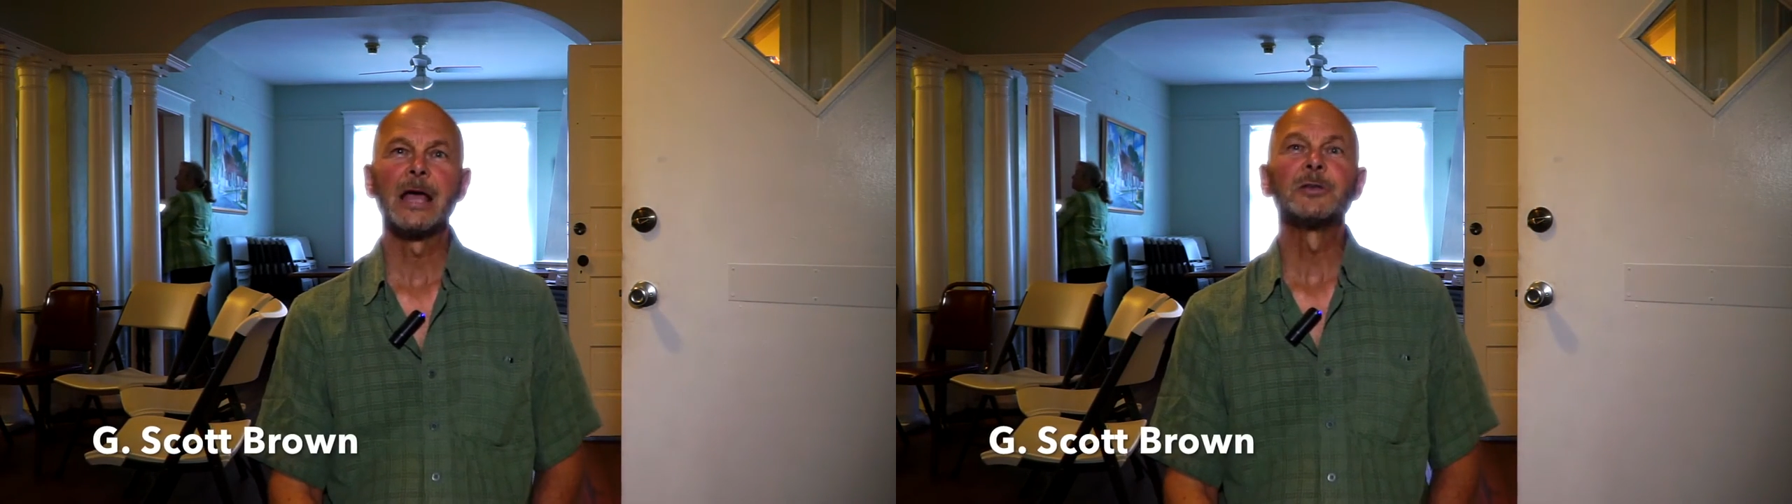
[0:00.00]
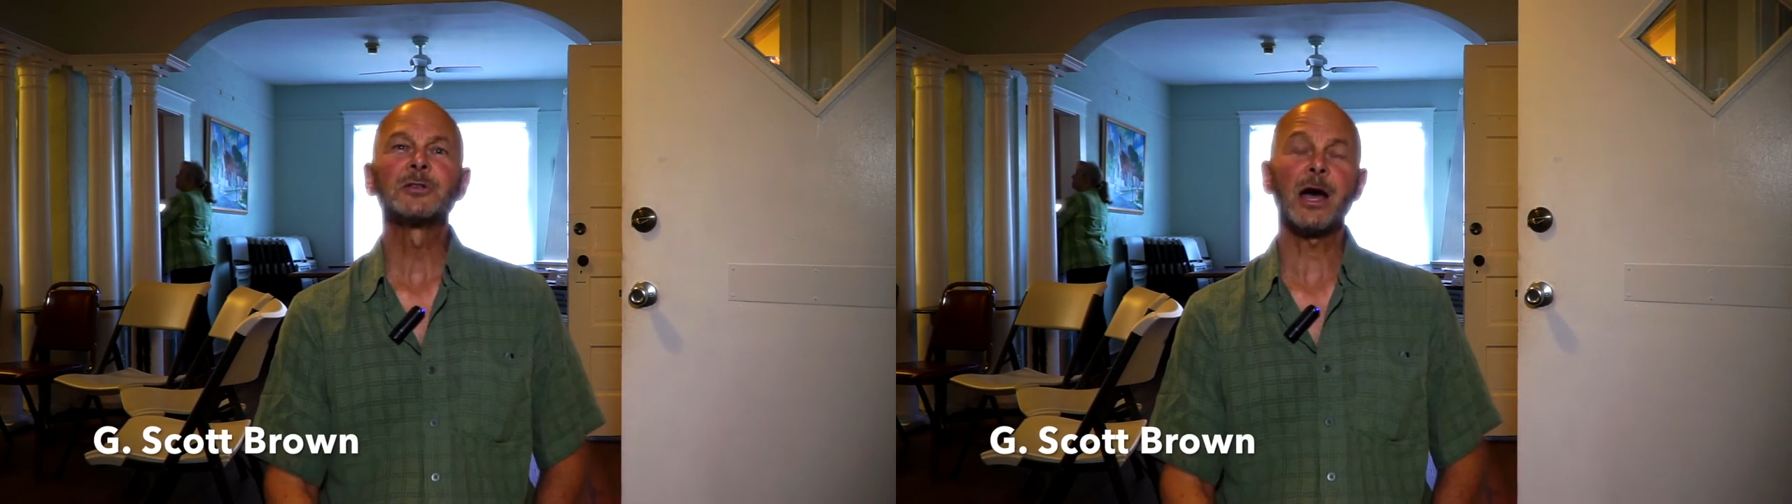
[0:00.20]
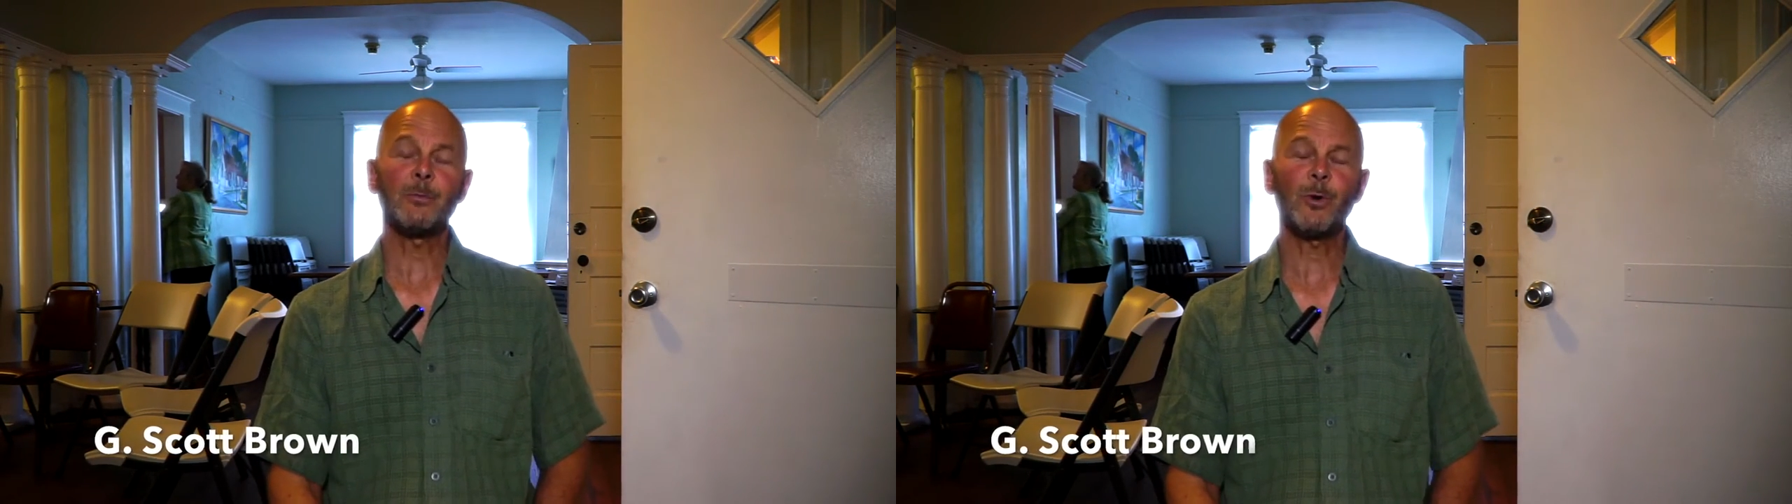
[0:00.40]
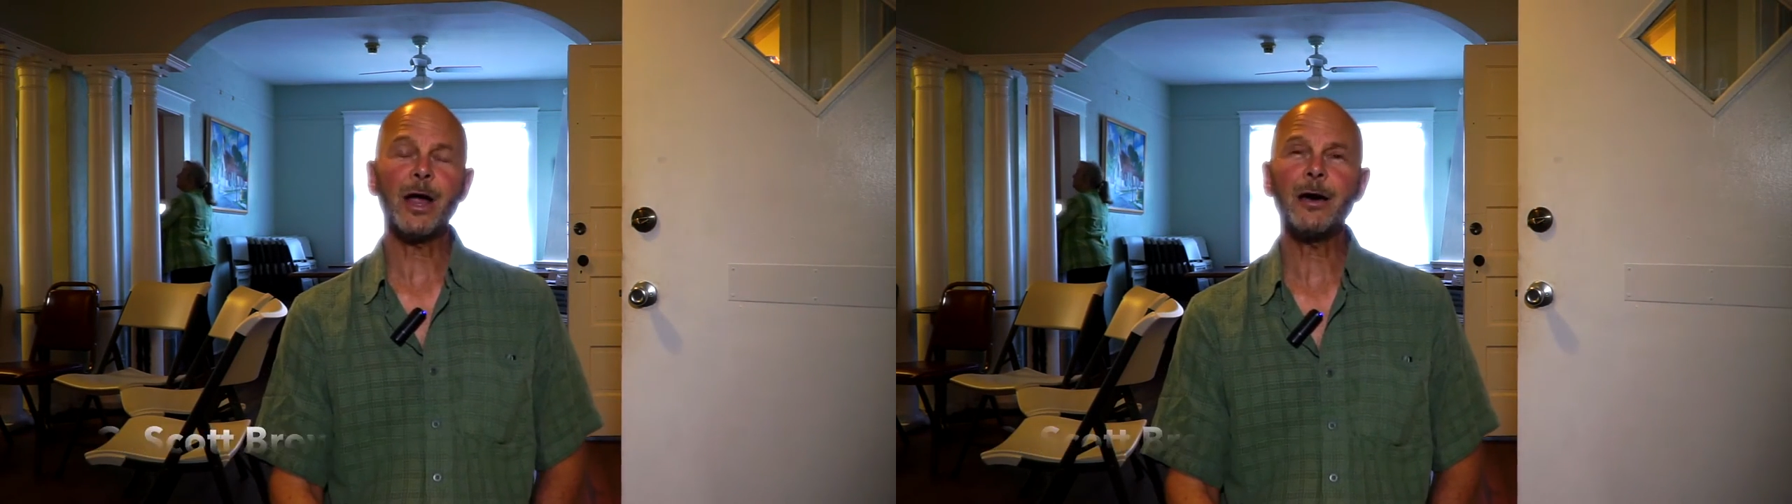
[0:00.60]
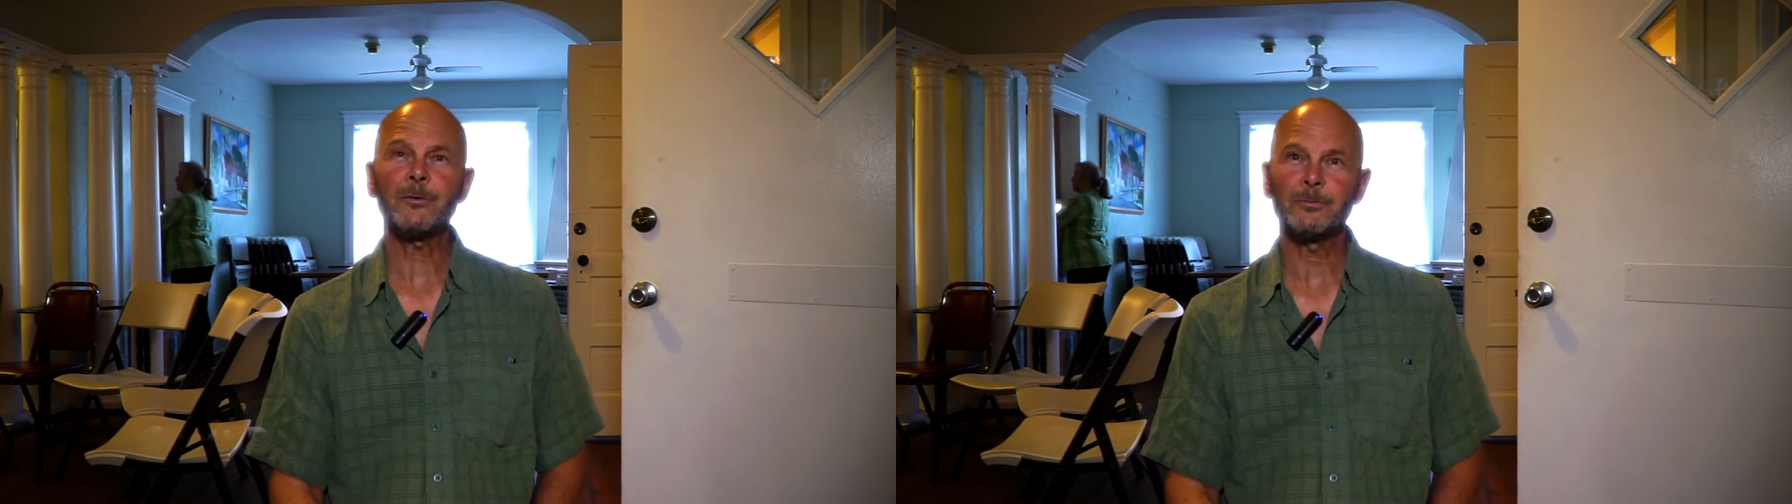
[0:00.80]
Scott
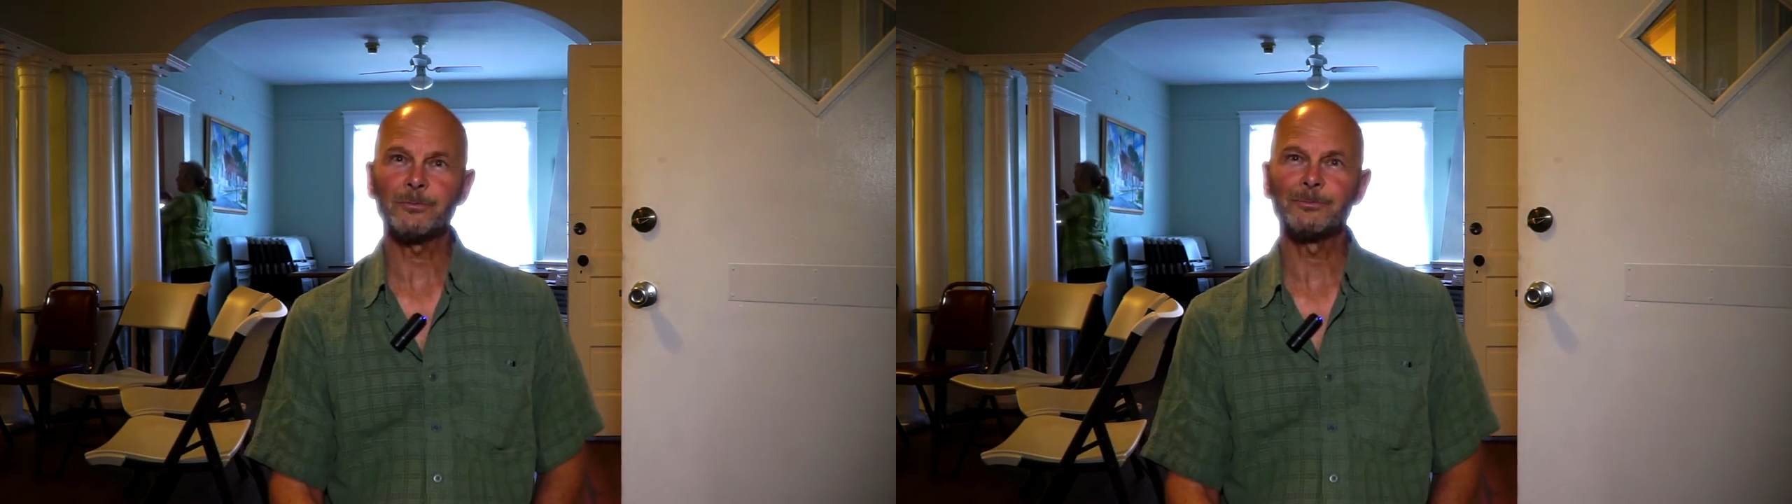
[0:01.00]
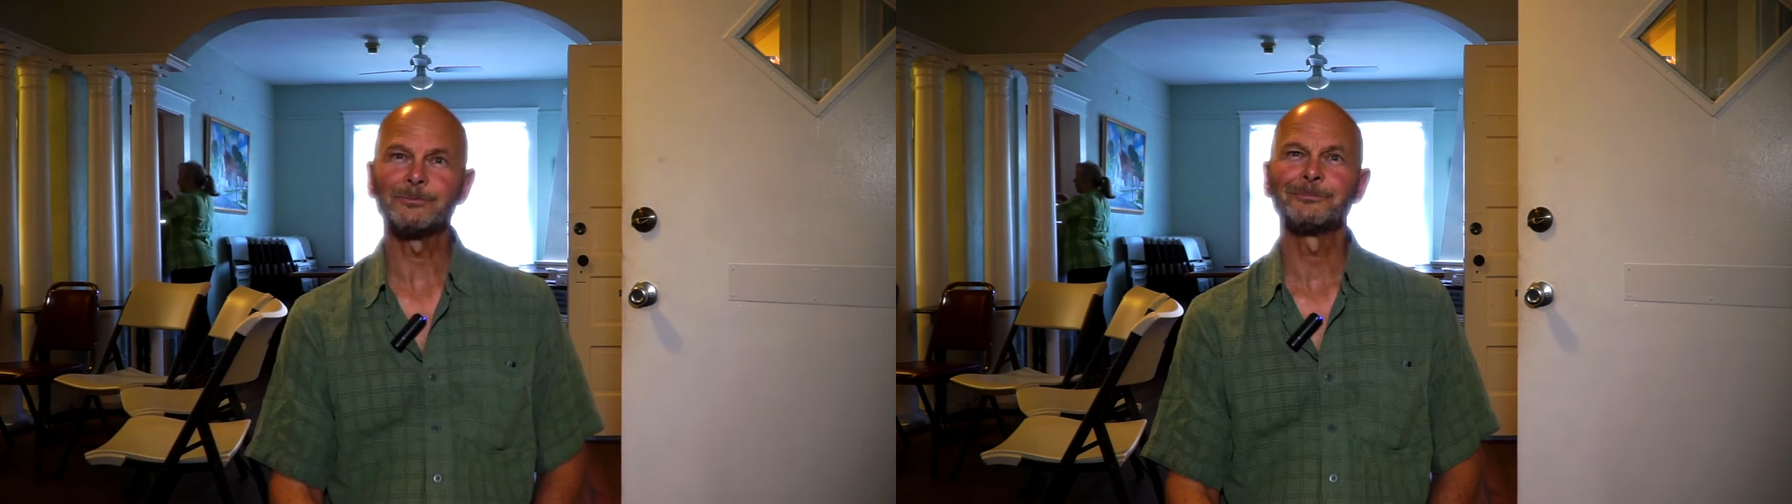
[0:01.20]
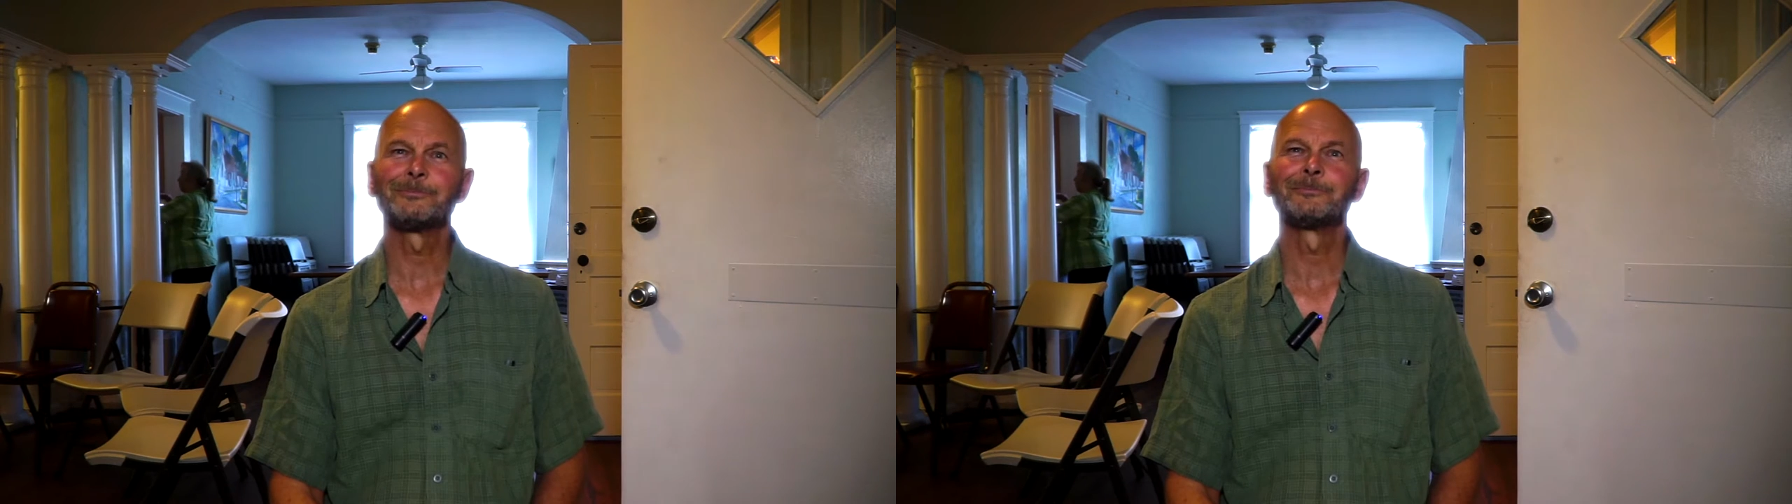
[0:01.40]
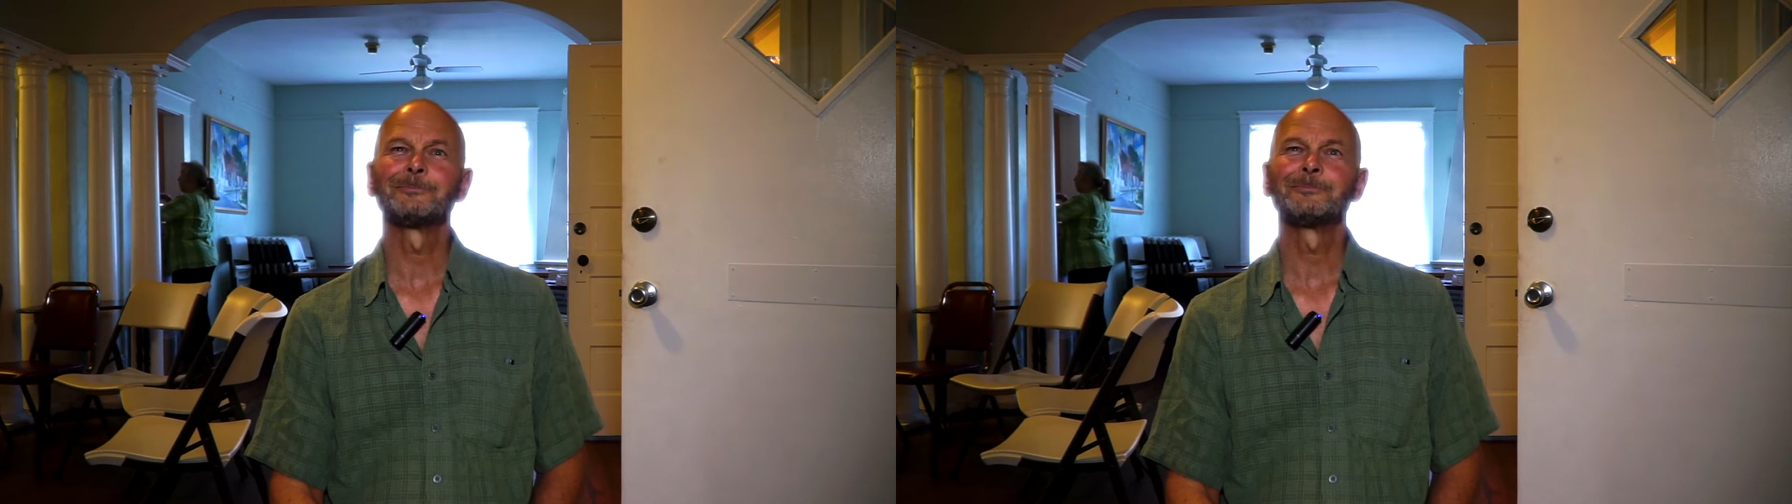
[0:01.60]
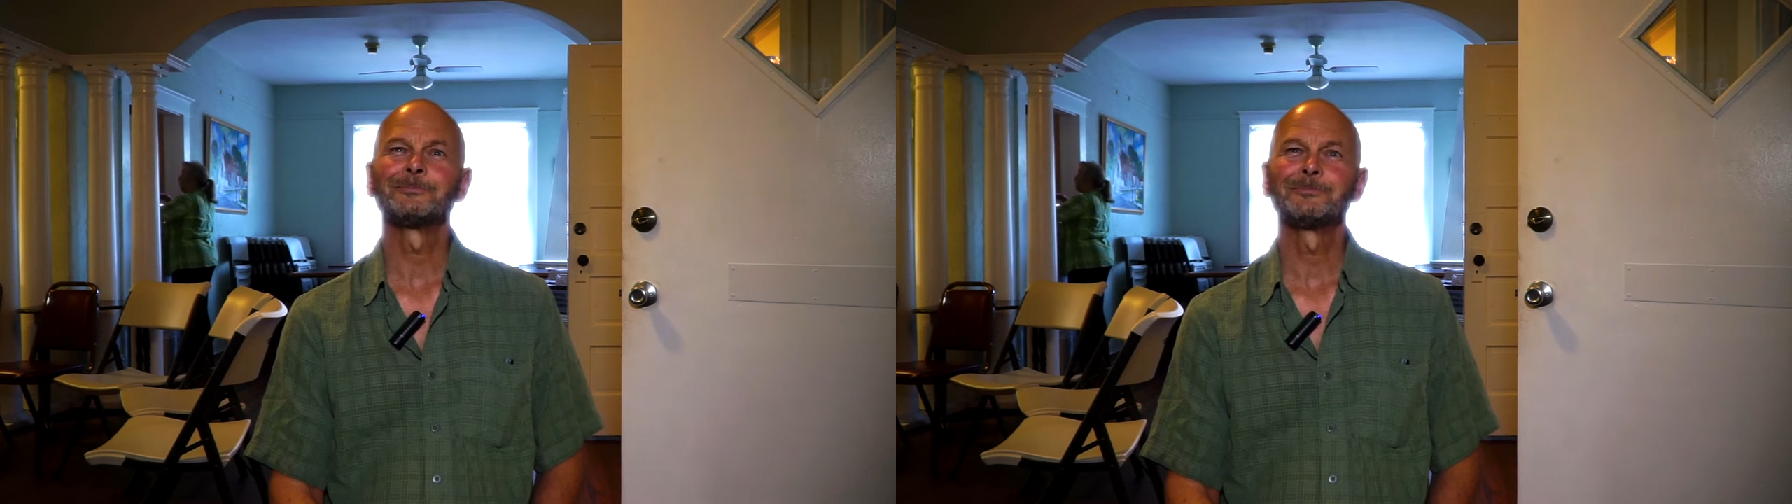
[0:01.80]
Brown.
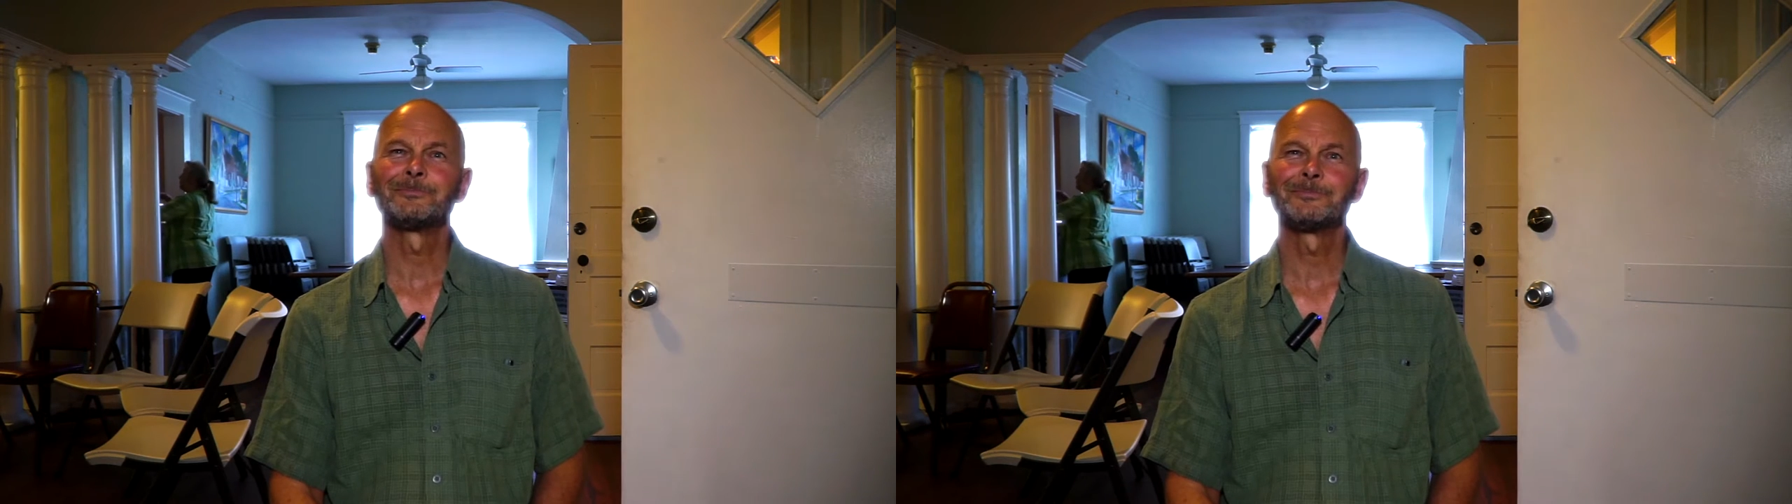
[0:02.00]
Okay, Mr.